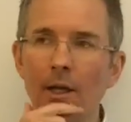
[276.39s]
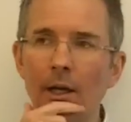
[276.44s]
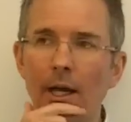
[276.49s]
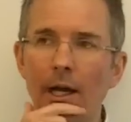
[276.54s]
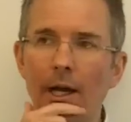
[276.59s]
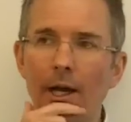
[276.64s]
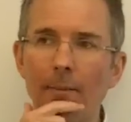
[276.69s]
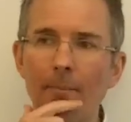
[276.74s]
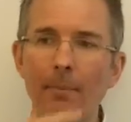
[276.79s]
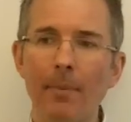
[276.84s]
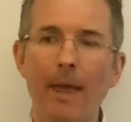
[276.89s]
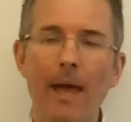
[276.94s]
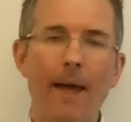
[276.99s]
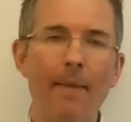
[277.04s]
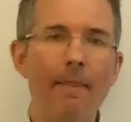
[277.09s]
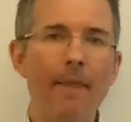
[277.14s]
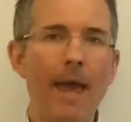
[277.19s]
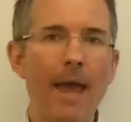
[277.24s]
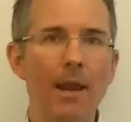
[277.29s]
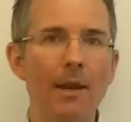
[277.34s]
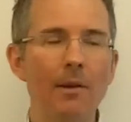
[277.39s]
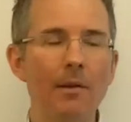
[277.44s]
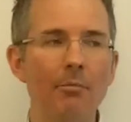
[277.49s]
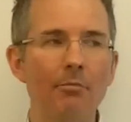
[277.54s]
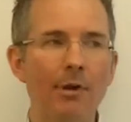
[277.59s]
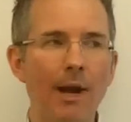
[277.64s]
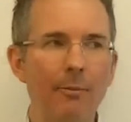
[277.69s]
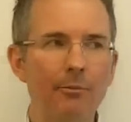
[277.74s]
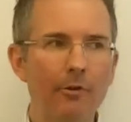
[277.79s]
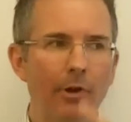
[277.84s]
And then
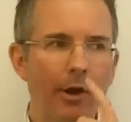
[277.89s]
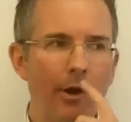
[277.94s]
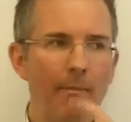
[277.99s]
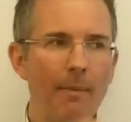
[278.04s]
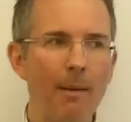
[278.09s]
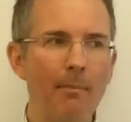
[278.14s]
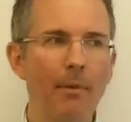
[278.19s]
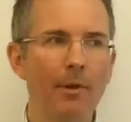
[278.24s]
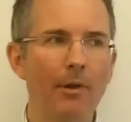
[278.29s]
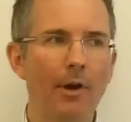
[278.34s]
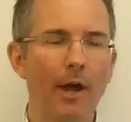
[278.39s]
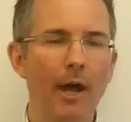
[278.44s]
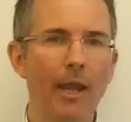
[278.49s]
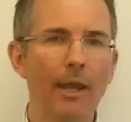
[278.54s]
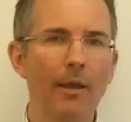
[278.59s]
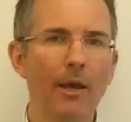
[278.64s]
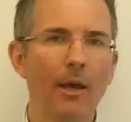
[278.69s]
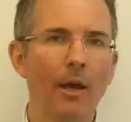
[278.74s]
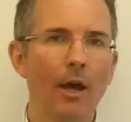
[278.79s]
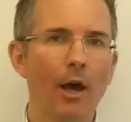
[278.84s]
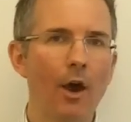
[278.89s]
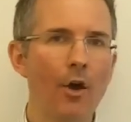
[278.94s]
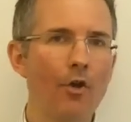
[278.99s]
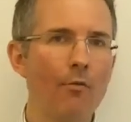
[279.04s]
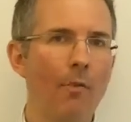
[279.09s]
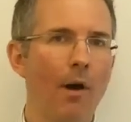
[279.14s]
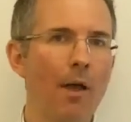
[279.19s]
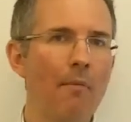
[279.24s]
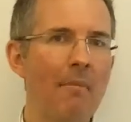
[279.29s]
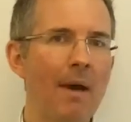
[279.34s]
perhaps I remember that I owe
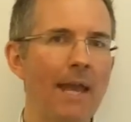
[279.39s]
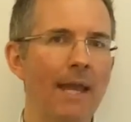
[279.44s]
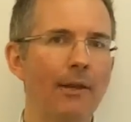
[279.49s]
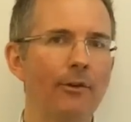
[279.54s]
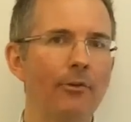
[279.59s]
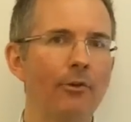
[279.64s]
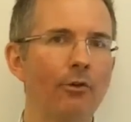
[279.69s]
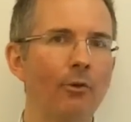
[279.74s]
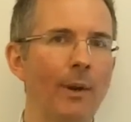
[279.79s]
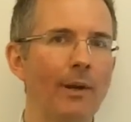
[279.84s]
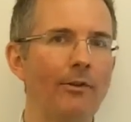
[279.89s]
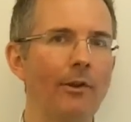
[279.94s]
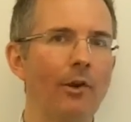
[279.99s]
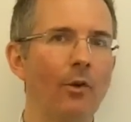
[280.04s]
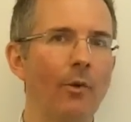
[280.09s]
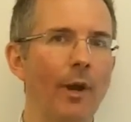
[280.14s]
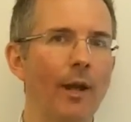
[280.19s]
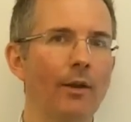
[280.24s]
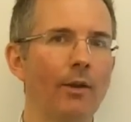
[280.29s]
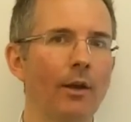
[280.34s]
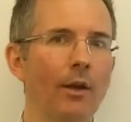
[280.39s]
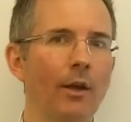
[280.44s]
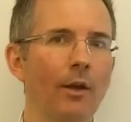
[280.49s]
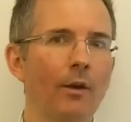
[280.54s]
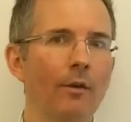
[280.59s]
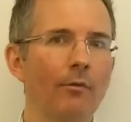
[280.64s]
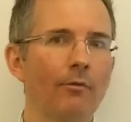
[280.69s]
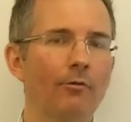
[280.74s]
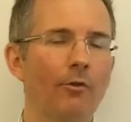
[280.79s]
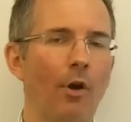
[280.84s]
my mate 20 quid
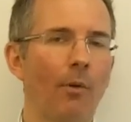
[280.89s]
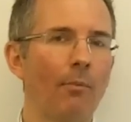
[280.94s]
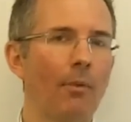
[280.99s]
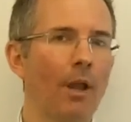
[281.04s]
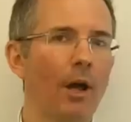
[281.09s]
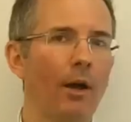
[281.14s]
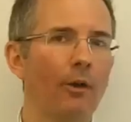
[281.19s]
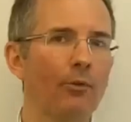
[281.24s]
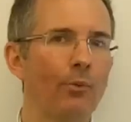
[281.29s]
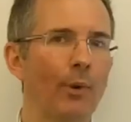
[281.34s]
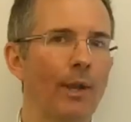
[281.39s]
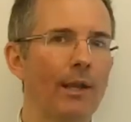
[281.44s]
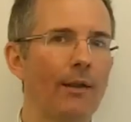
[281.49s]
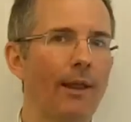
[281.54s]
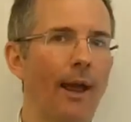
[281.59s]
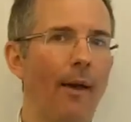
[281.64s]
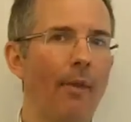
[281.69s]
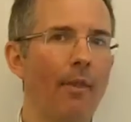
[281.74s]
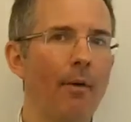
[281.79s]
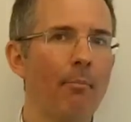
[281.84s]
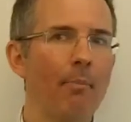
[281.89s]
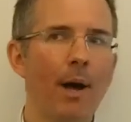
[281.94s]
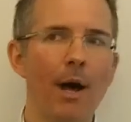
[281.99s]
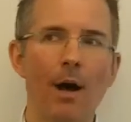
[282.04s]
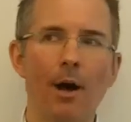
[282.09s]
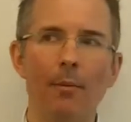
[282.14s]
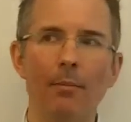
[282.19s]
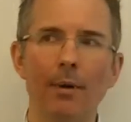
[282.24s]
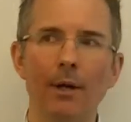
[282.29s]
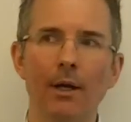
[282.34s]
from last week down the
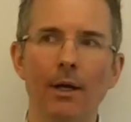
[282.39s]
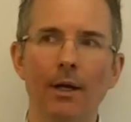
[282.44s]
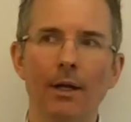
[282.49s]
pub.